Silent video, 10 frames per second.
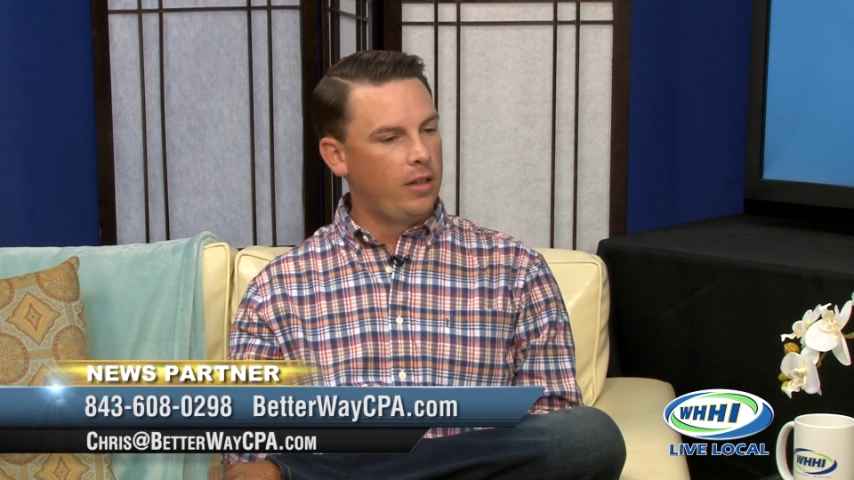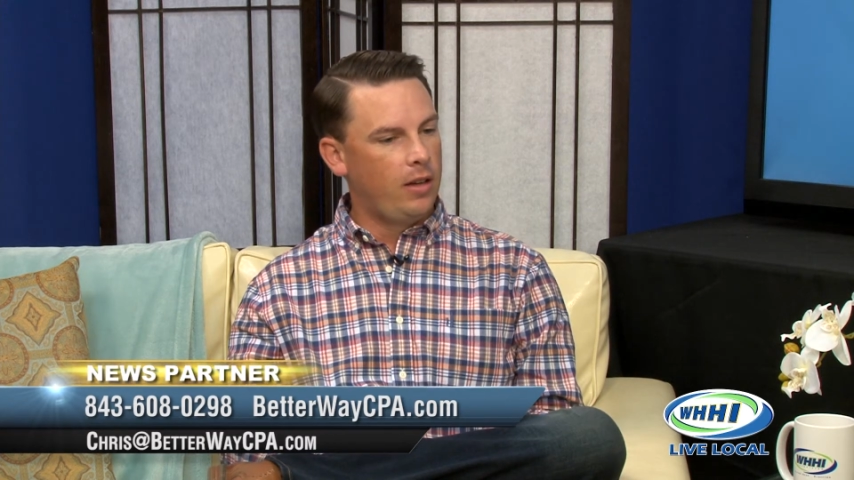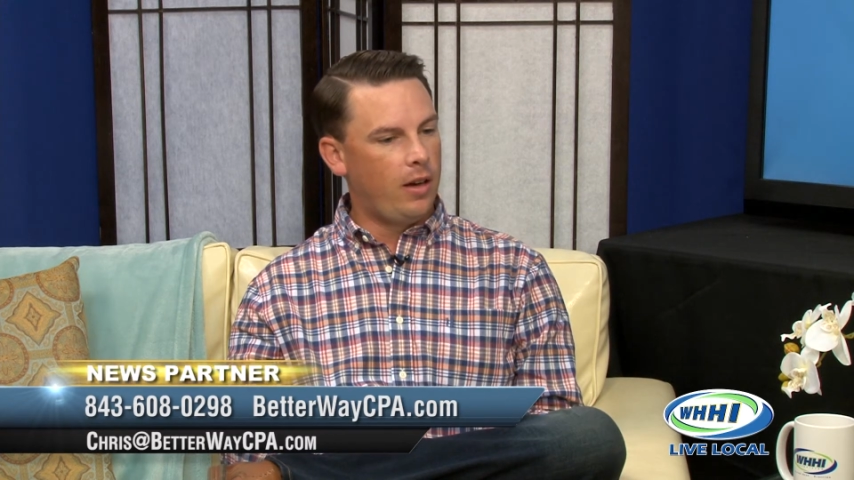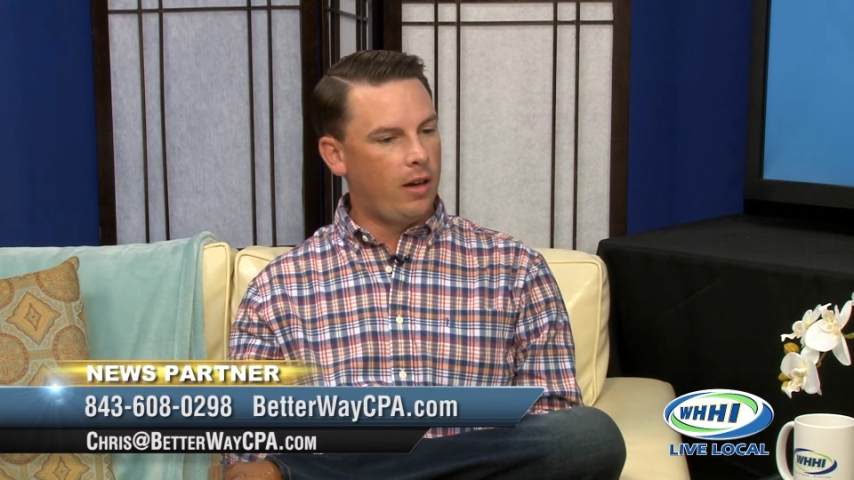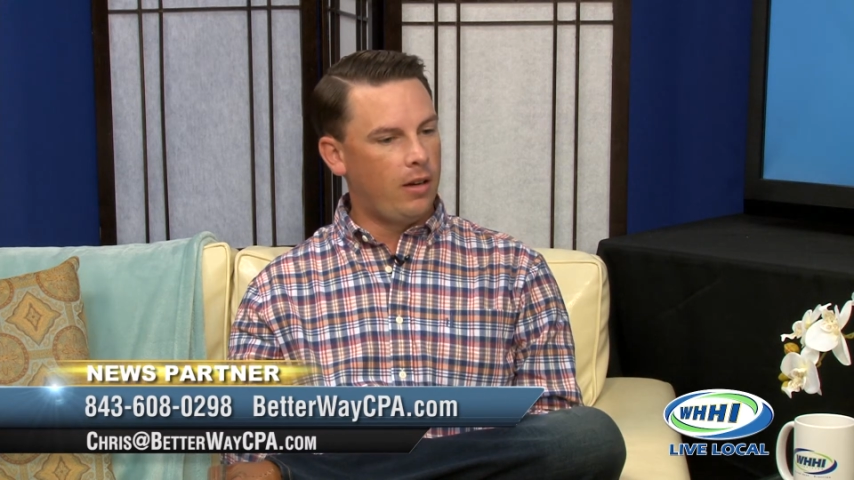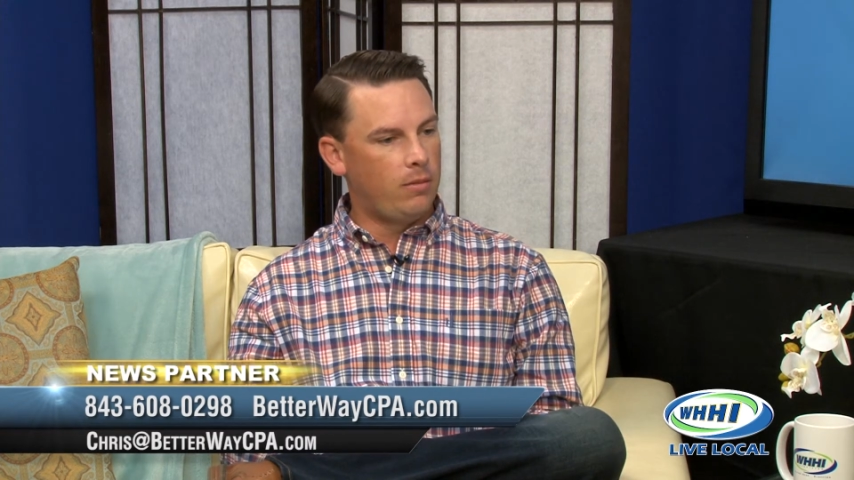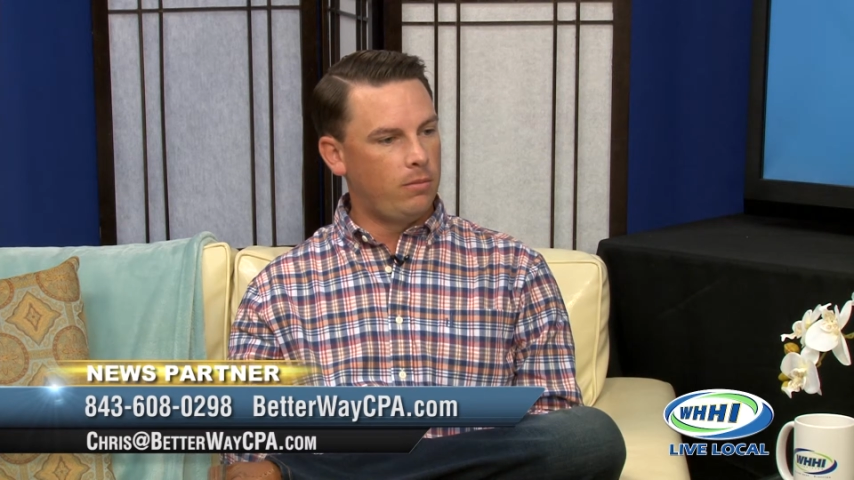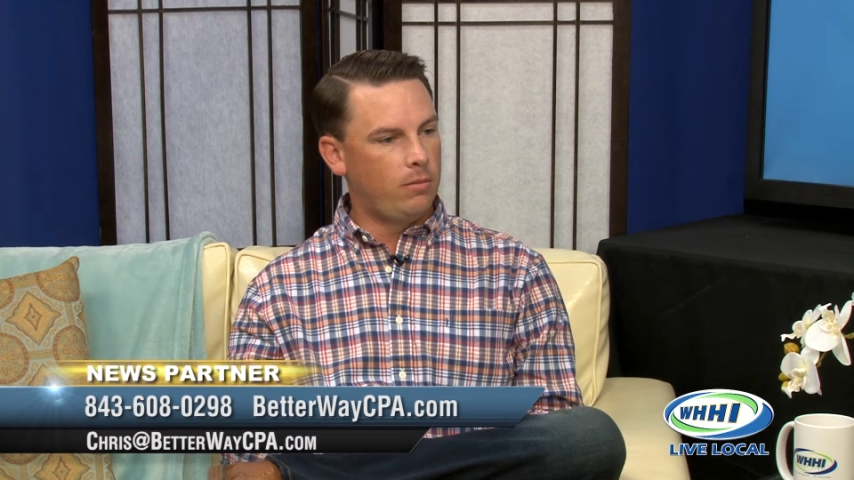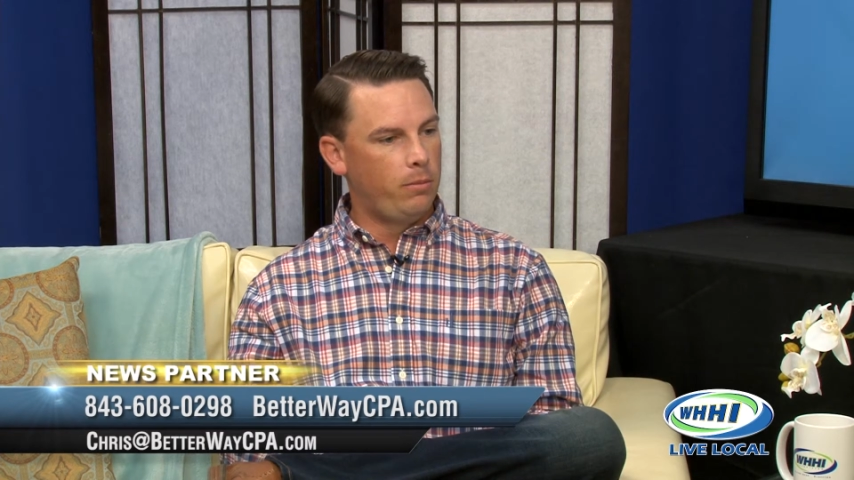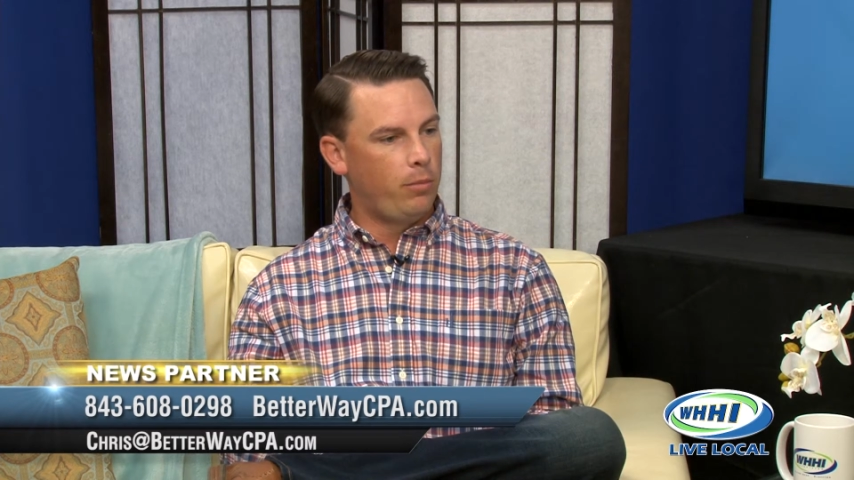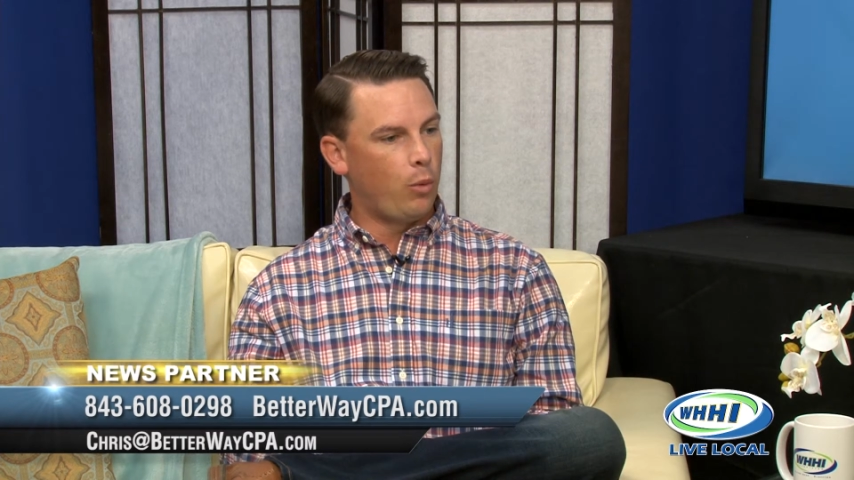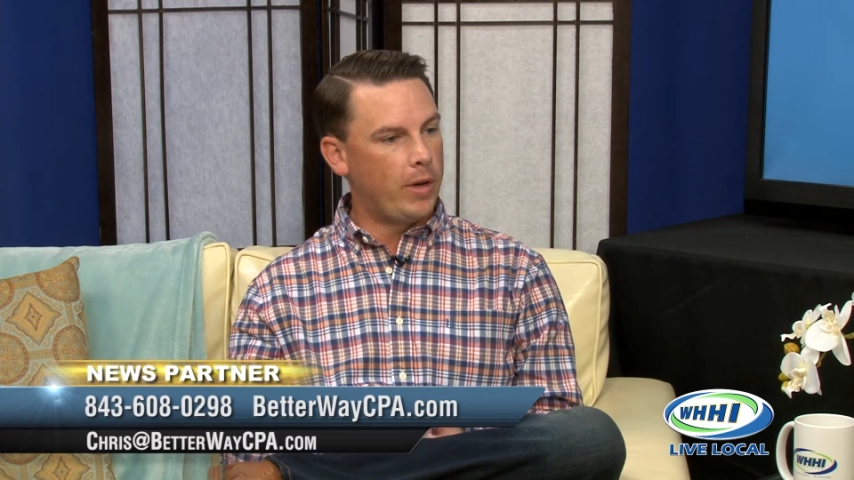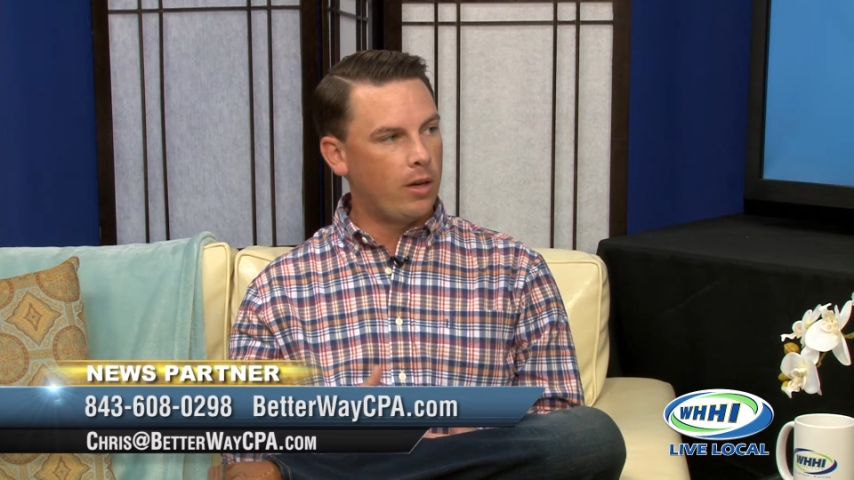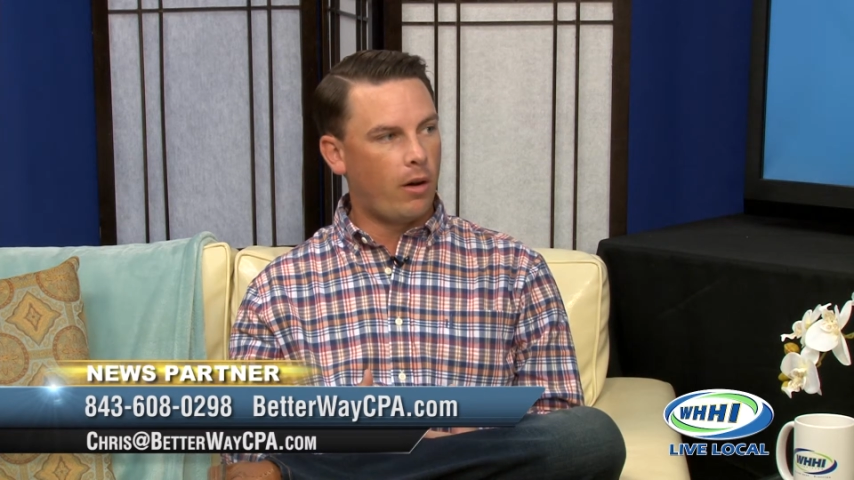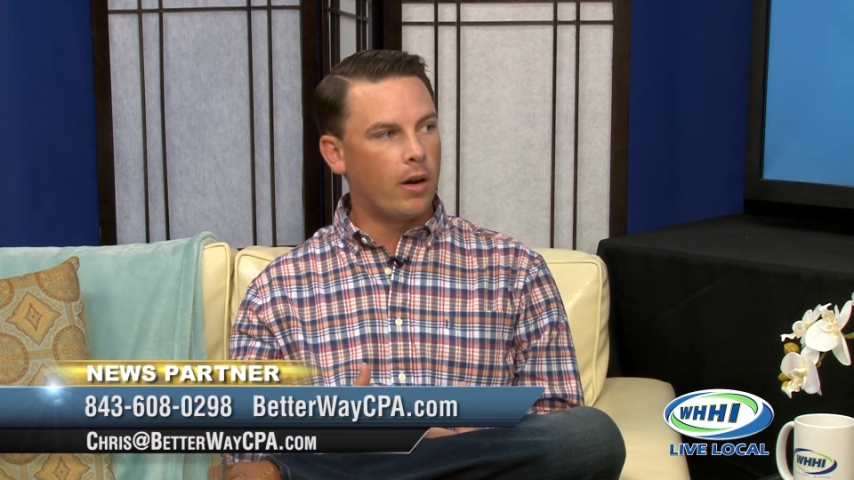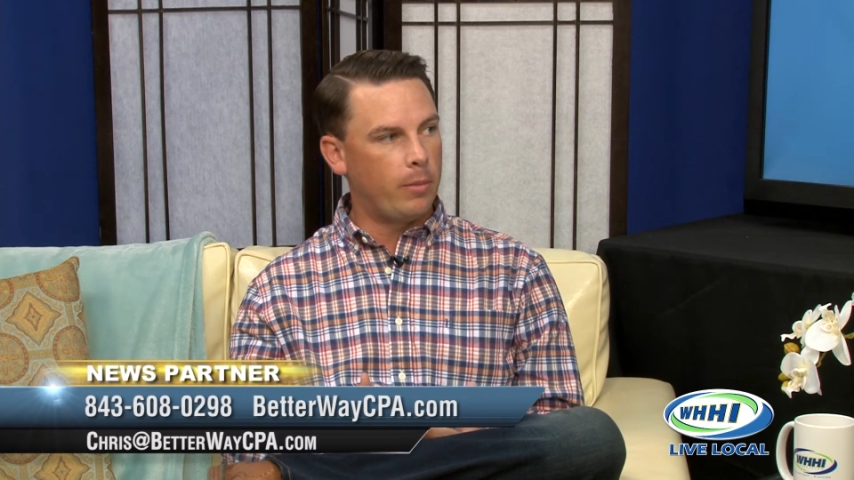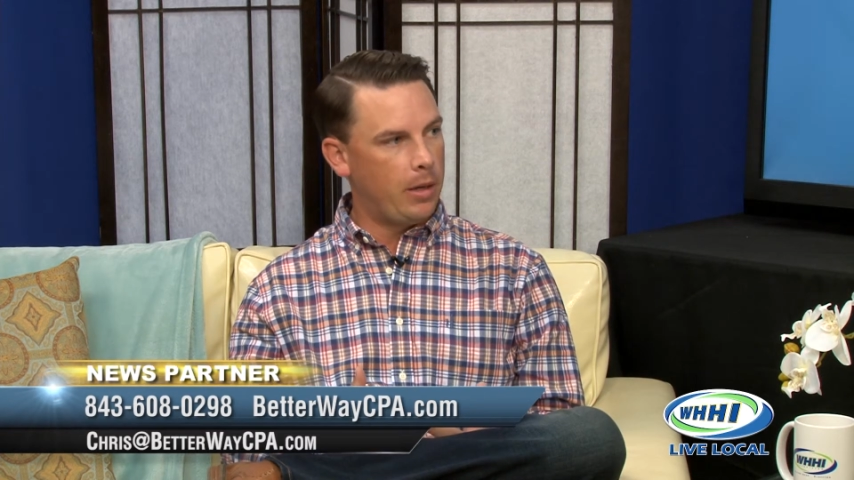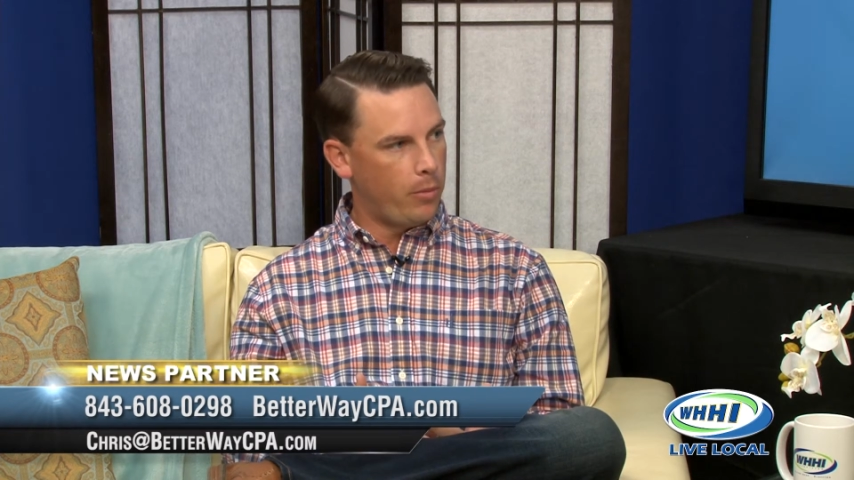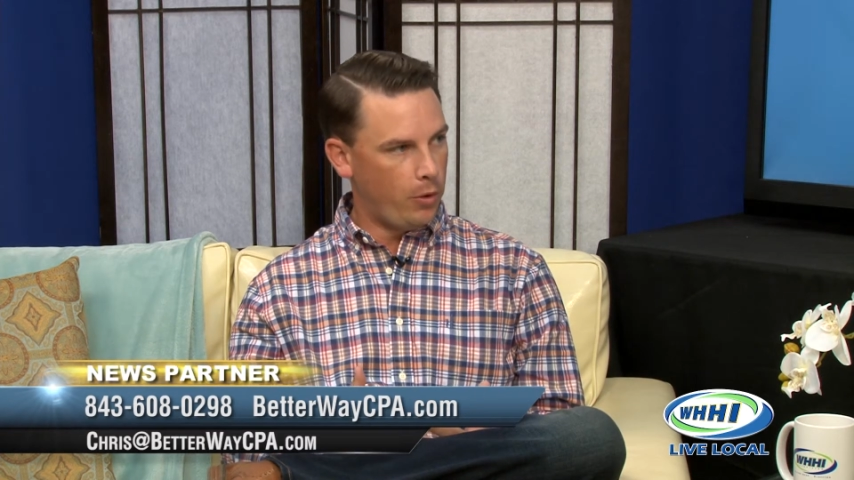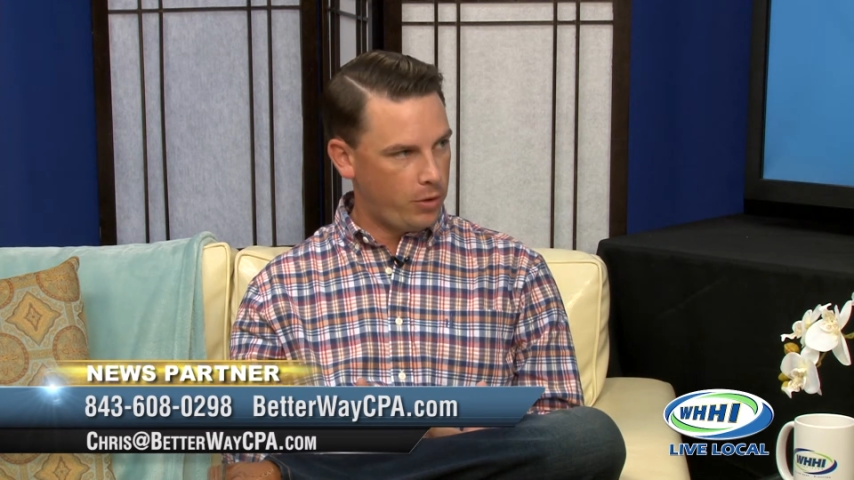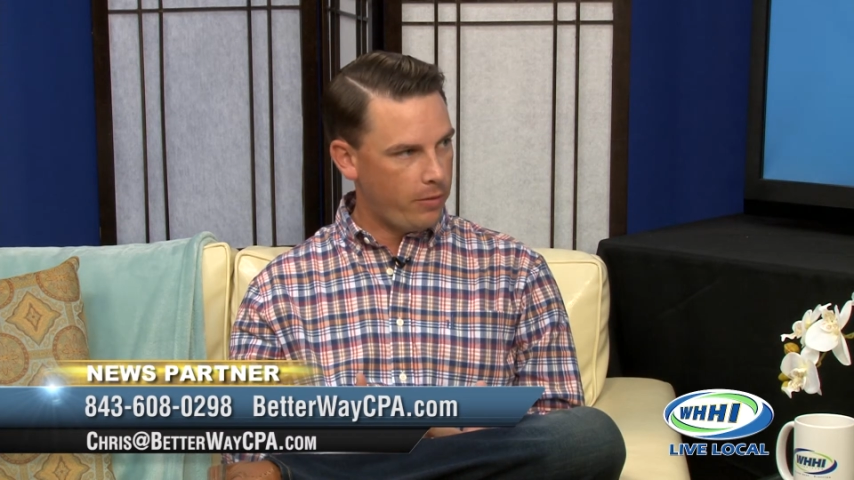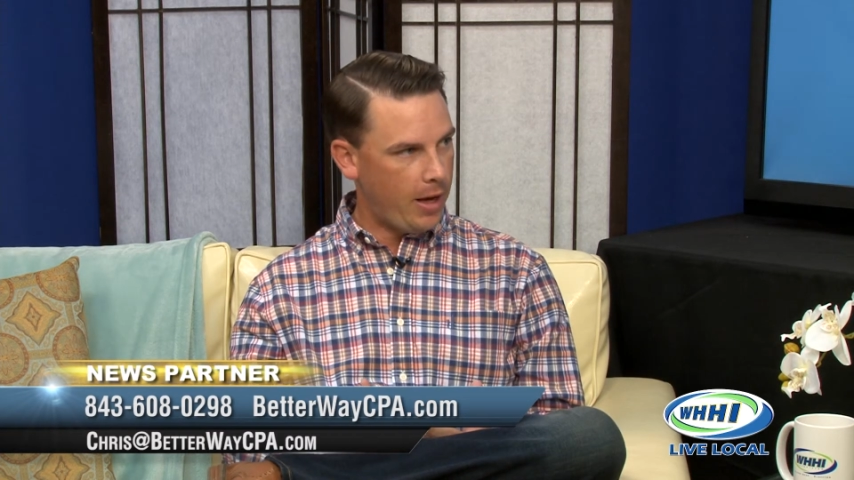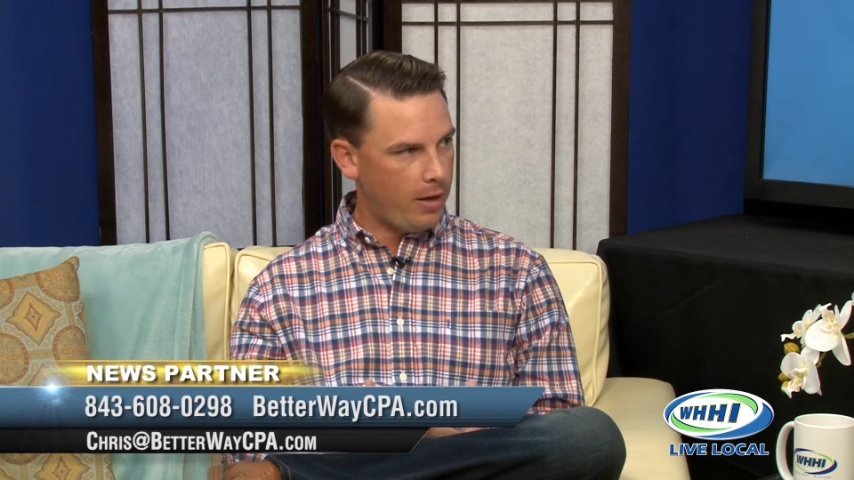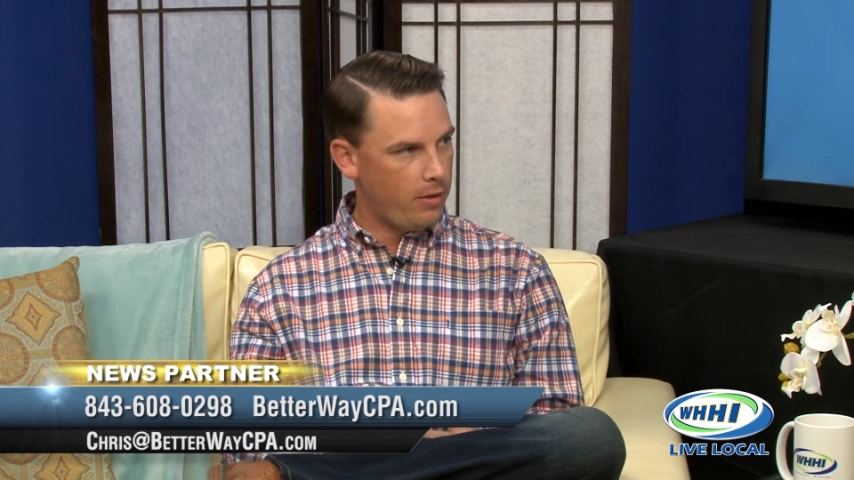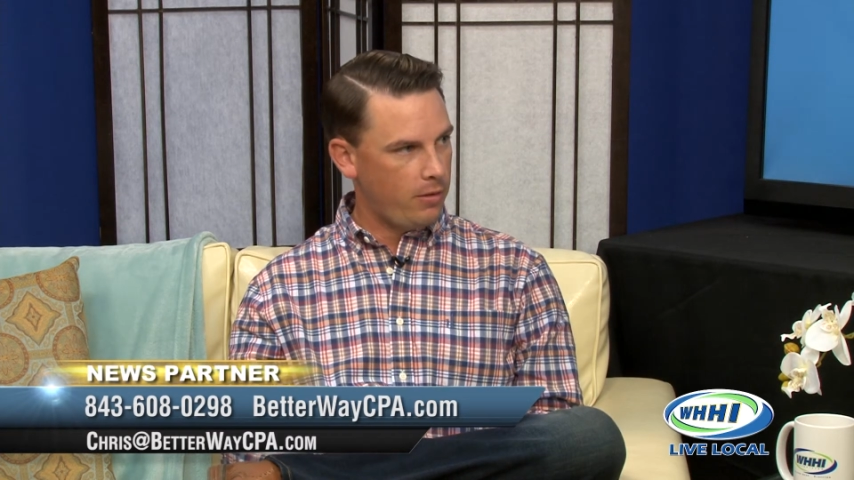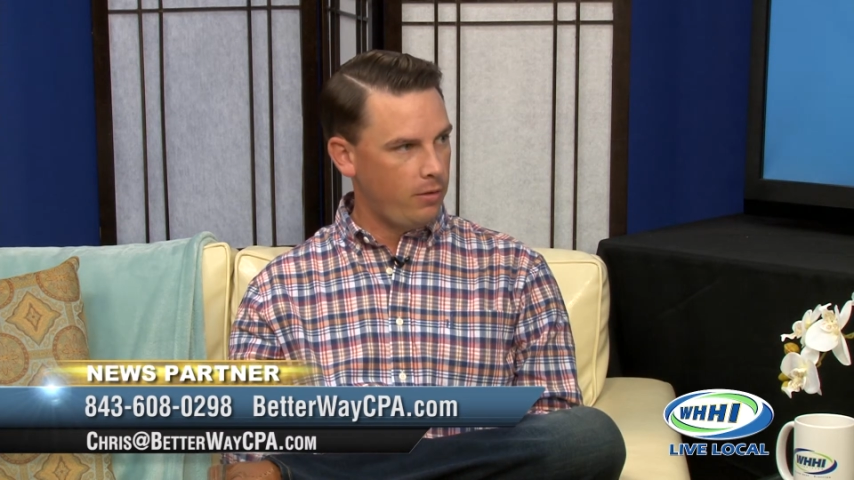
Um, but we can automate most of that.